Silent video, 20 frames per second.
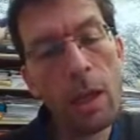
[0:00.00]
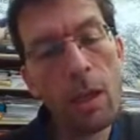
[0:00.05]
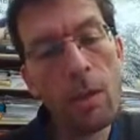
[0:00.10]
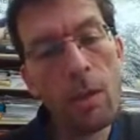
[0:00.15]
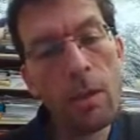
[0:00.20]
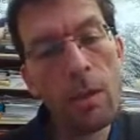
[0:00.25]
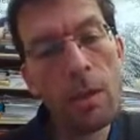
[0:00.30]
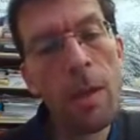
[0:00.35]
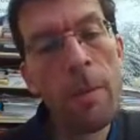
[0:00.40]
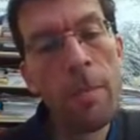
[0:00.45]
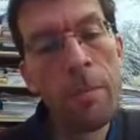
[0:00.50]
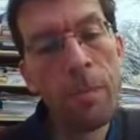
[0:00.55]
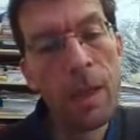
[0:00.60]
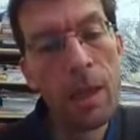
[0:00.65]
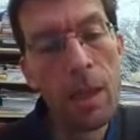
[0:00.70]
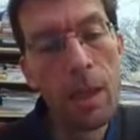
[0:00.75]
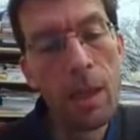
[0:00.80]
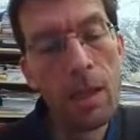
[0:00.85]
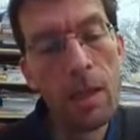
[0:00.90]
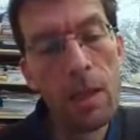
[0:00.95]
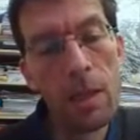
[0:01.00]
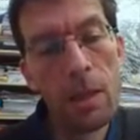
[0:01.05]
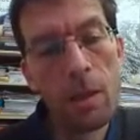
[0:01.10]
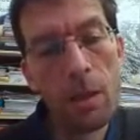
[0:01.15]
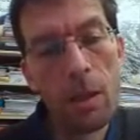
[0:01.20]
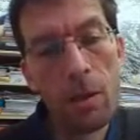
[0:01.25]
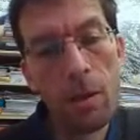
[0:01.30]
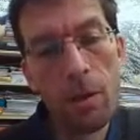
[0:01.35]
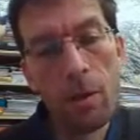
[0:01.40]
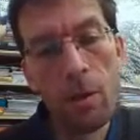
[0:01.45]
layers, it
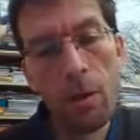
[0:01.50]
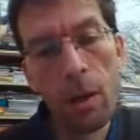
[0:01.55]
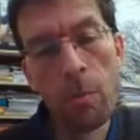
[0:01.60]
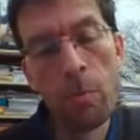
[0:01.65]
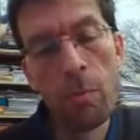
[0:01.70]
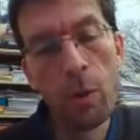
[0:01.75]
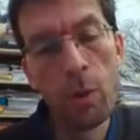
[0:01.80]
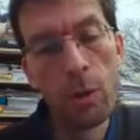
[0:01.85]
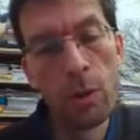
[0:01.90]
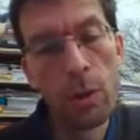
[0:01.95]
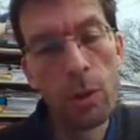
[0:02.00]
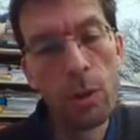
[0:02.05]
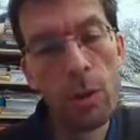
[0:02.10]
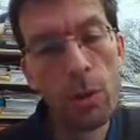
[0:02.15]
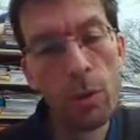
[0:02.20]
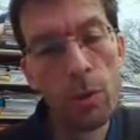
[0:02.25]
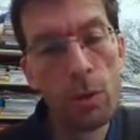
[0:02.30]
is important